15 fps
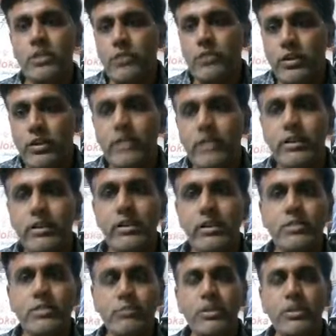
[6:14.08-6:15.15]
of our country
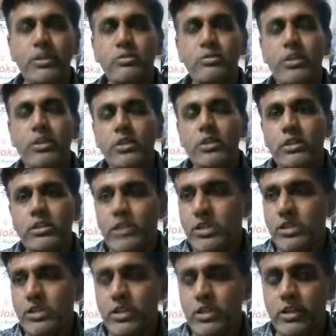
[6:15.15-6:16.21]
is is built on the
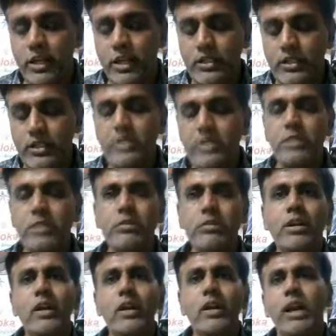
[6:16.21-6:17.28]
trust and relationship.
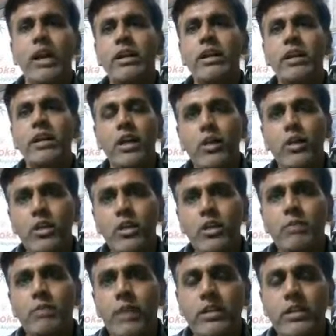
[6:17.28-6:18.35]
And a local
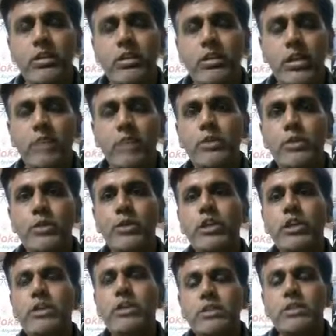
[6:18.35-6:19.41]
partner or a
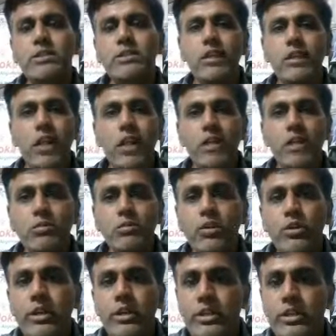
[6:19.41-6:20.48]
community is a lot
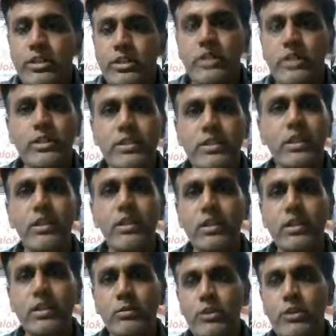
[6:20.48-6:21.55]
more interested in seeing their
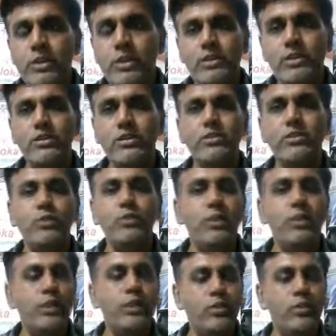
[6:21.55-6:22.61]
community successful
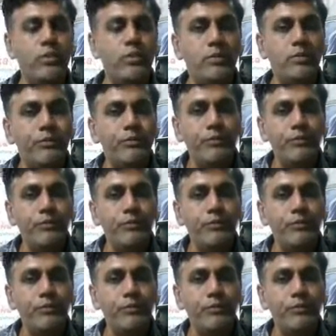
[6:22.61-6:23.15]
than you and me.